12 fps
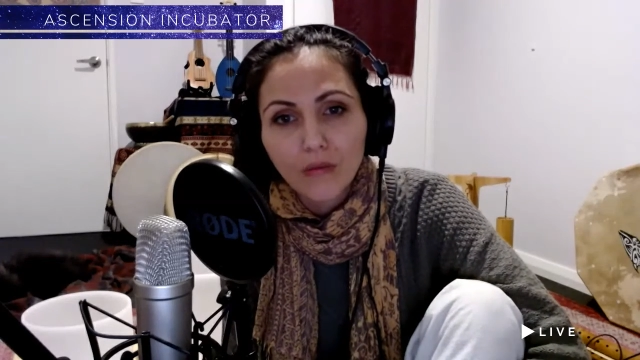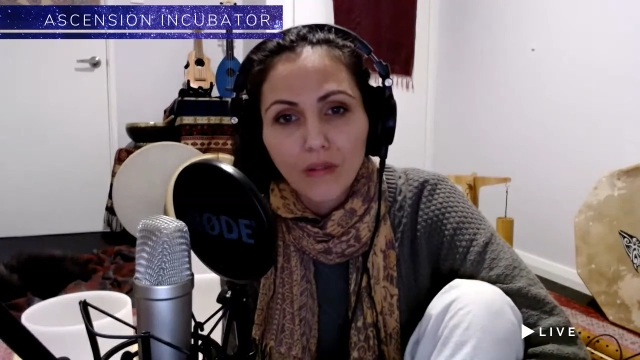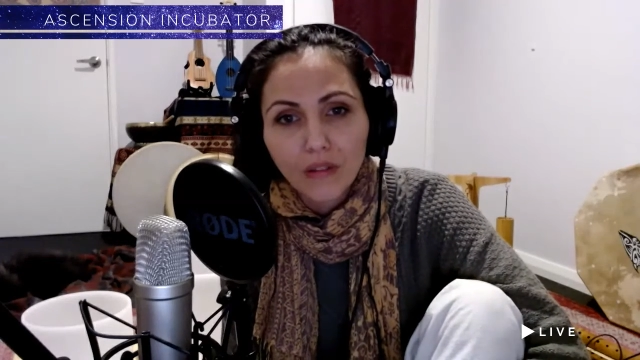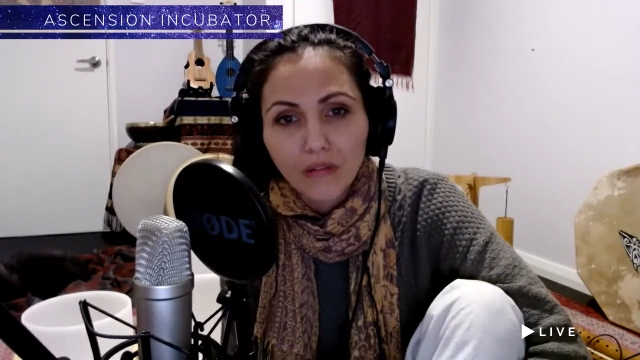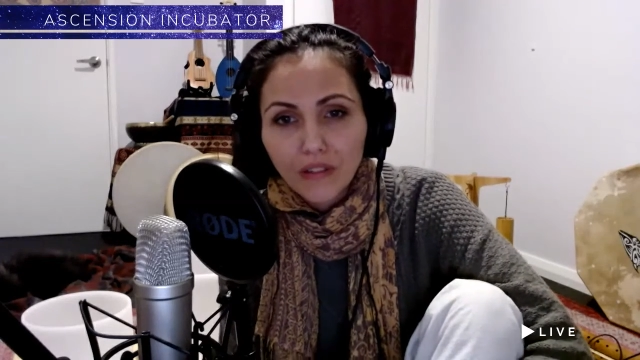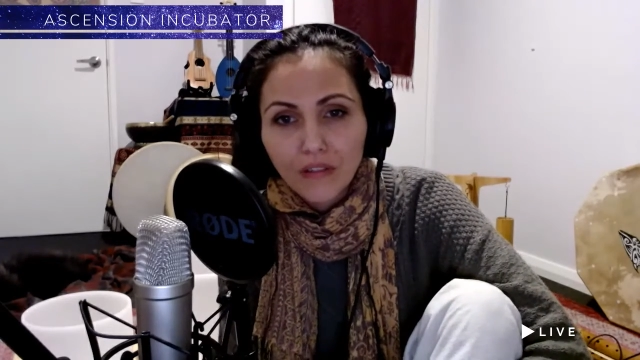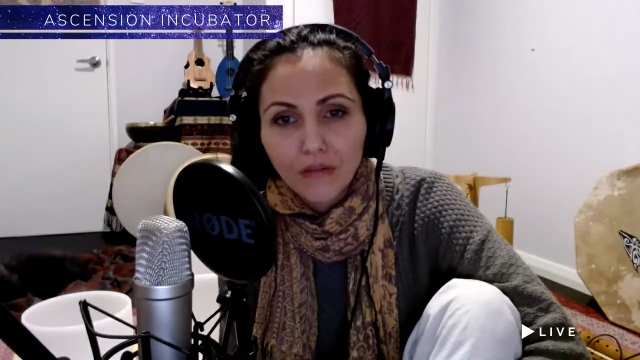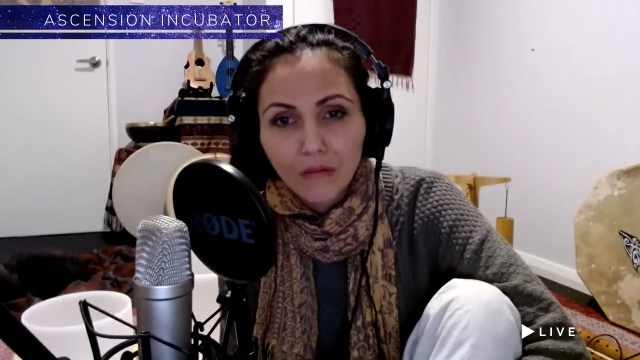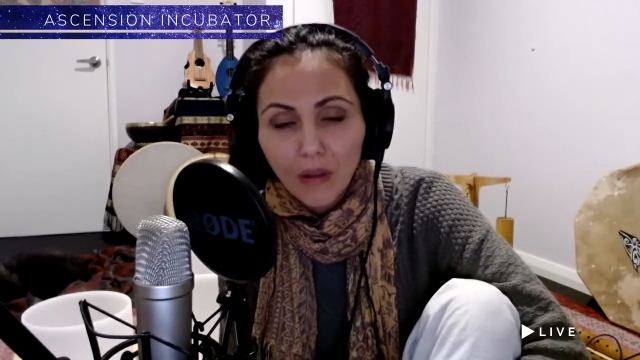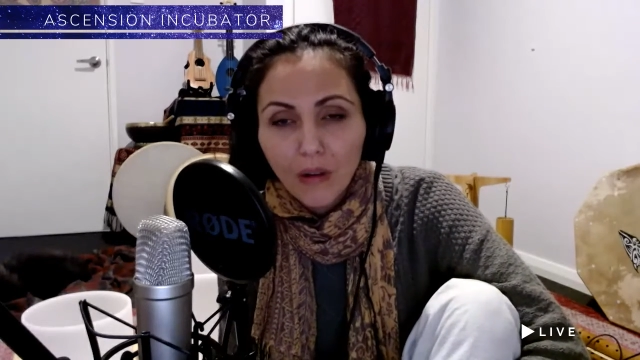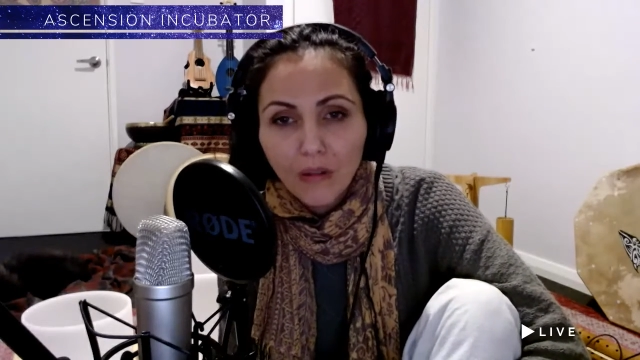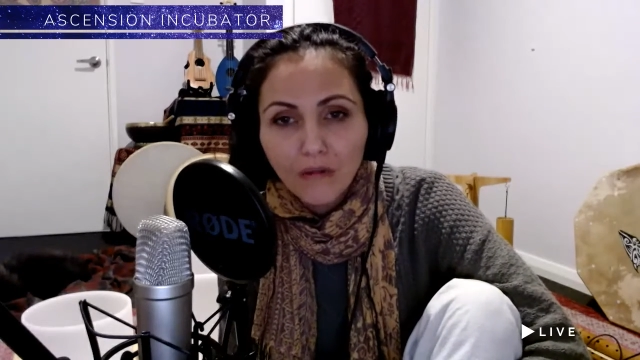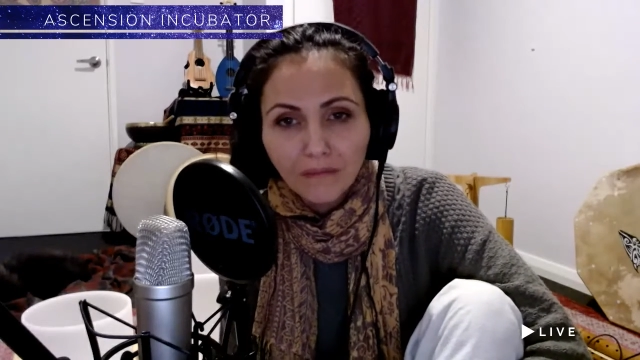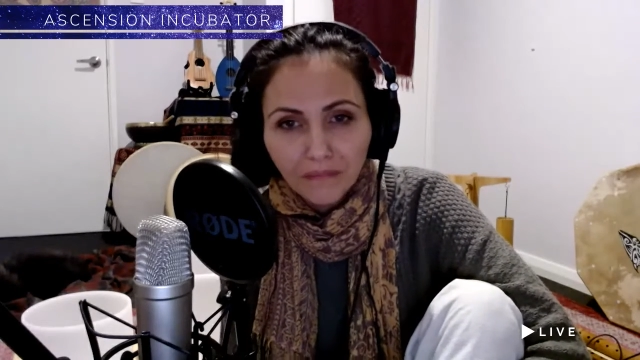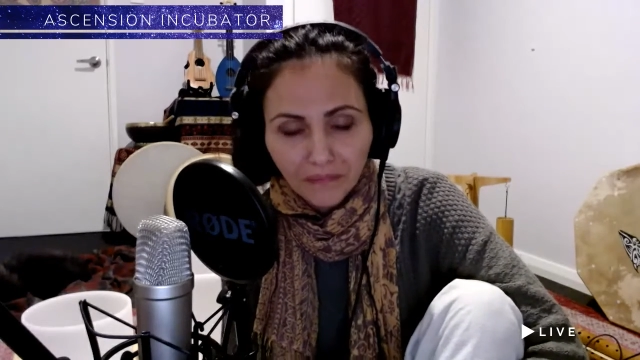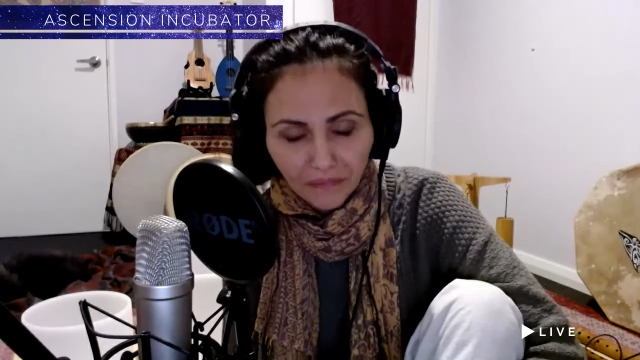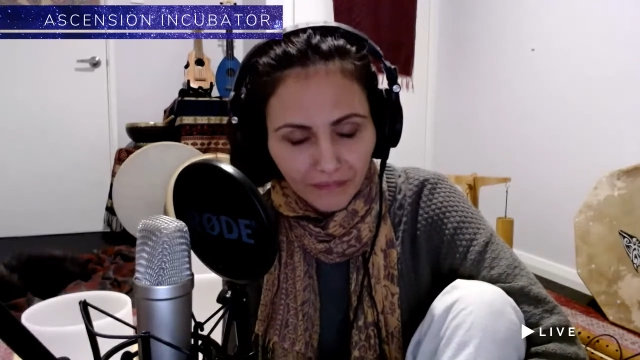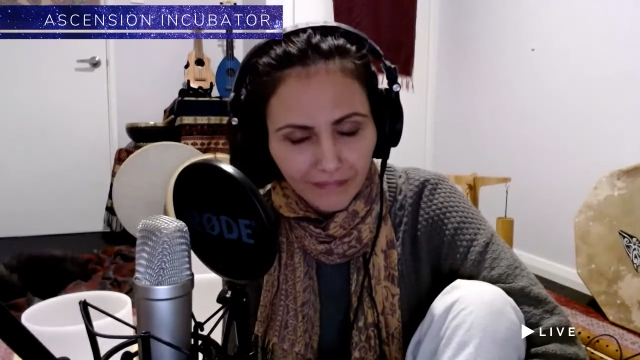with a crystal bowl.
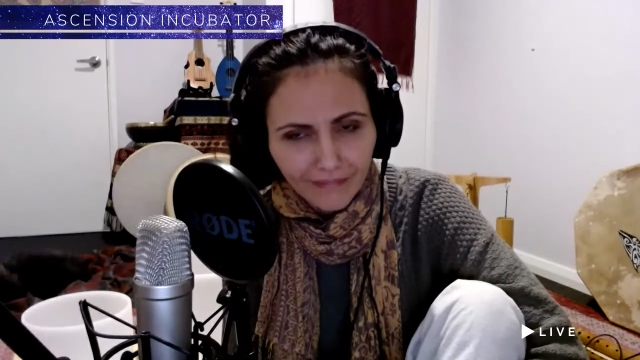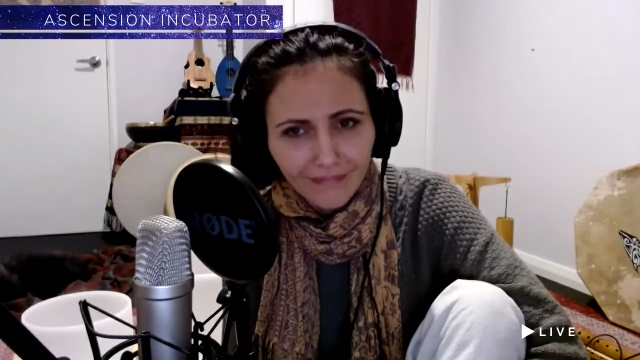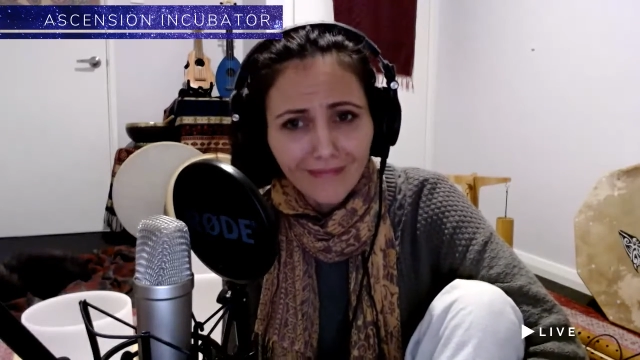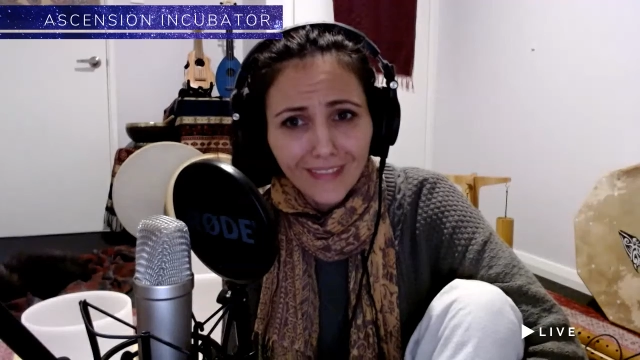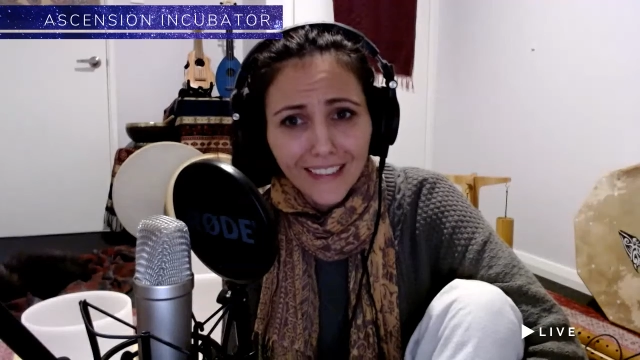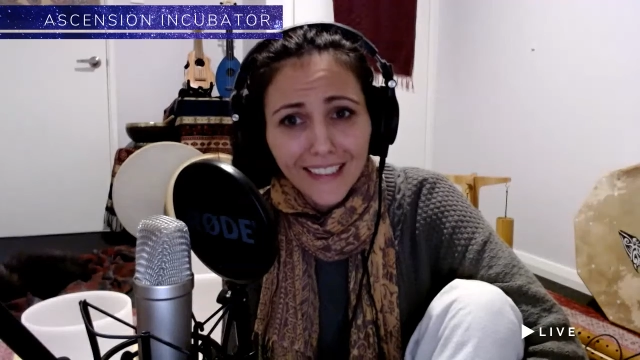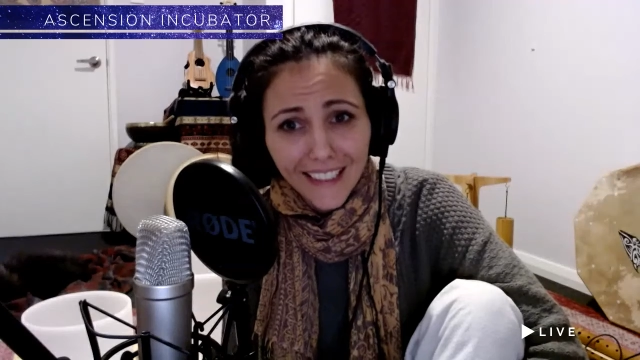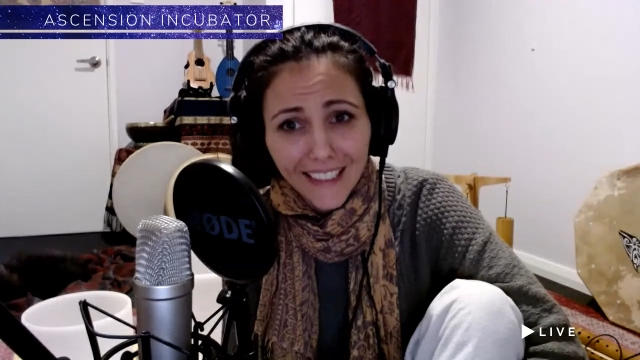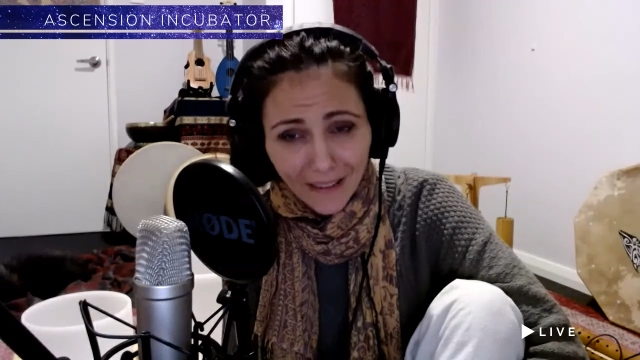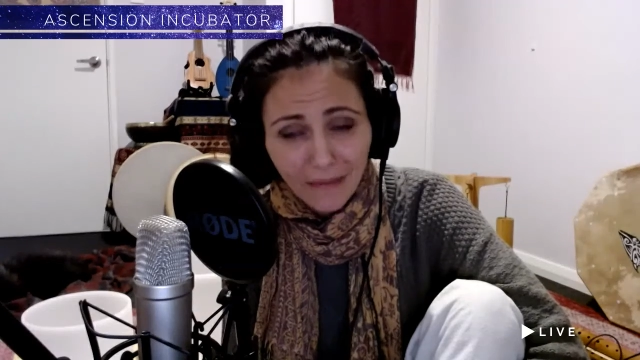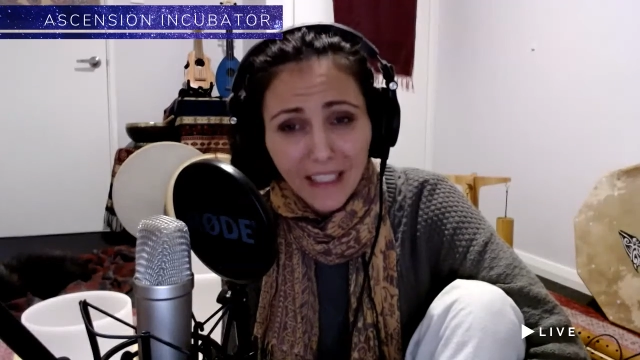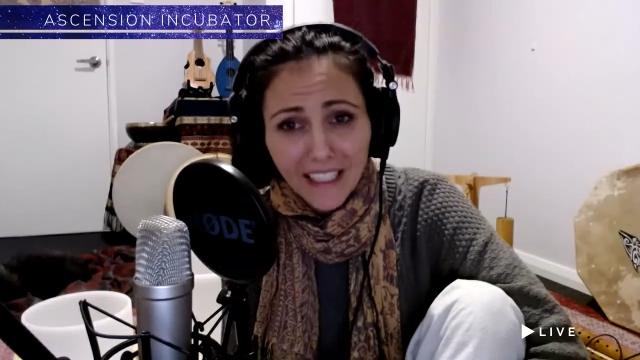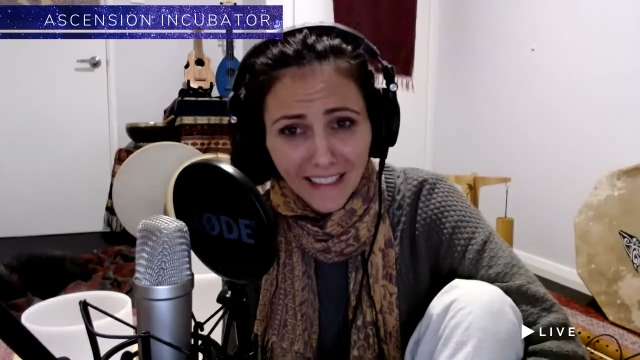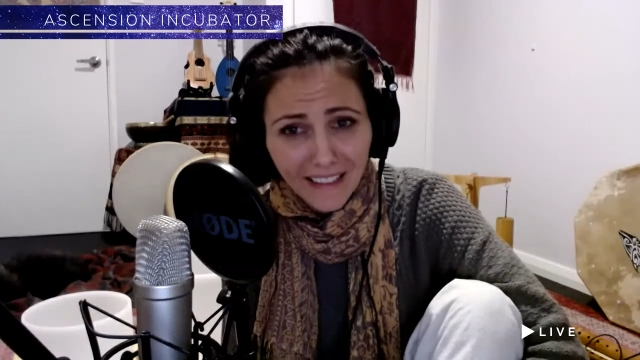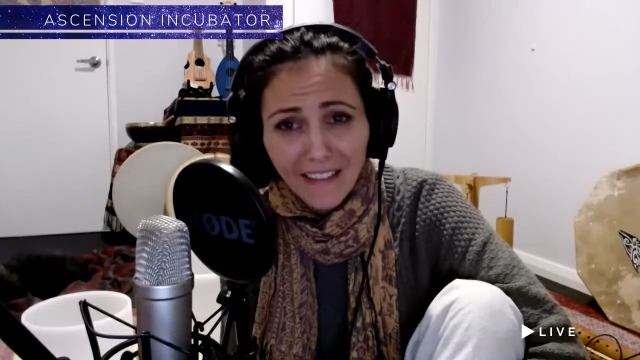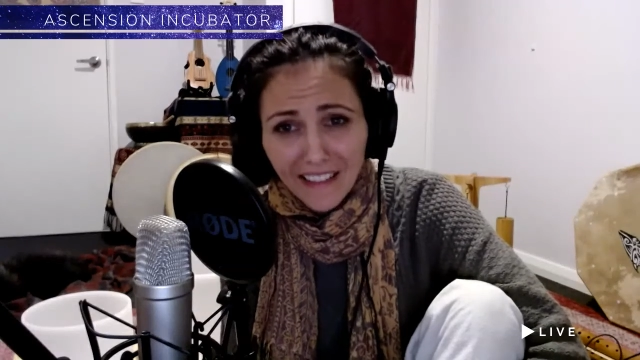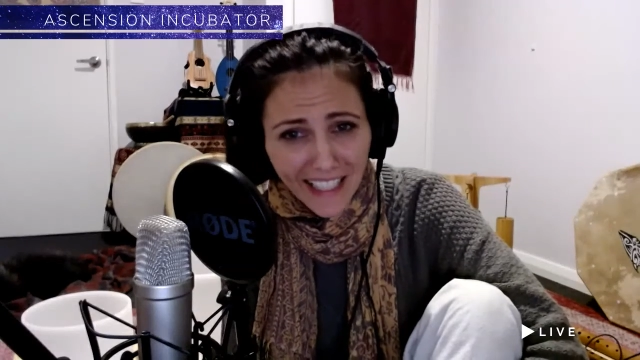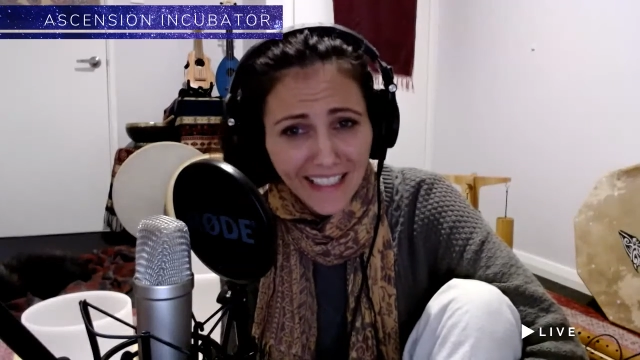Imagine
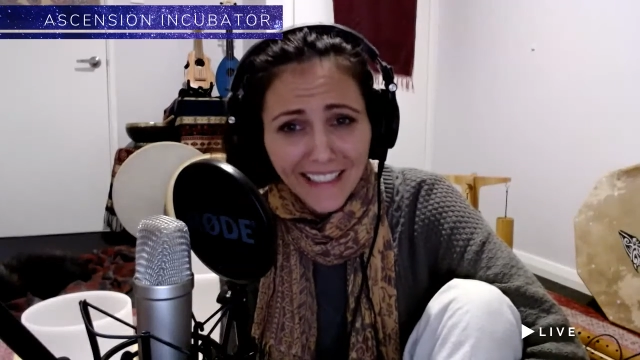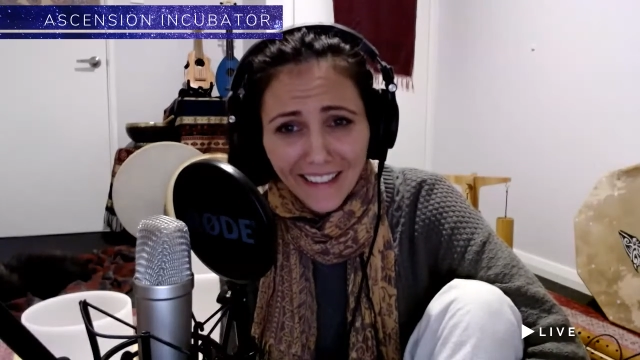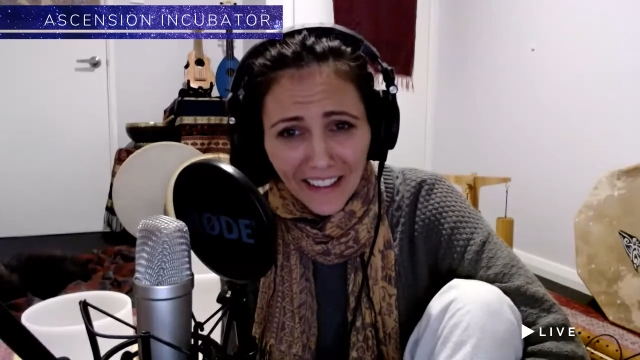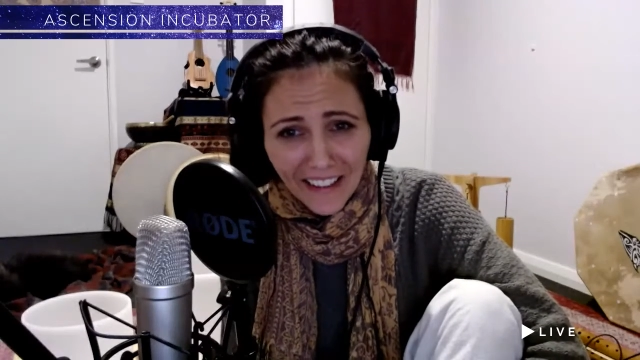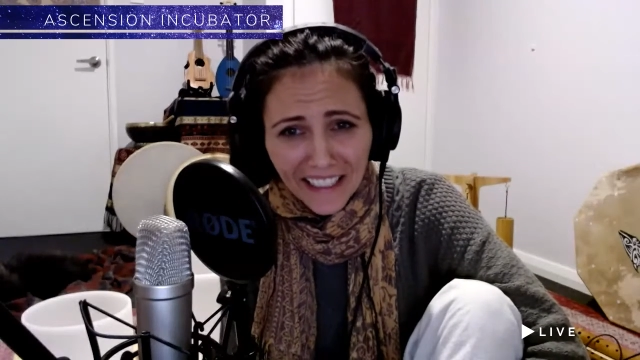how that's like.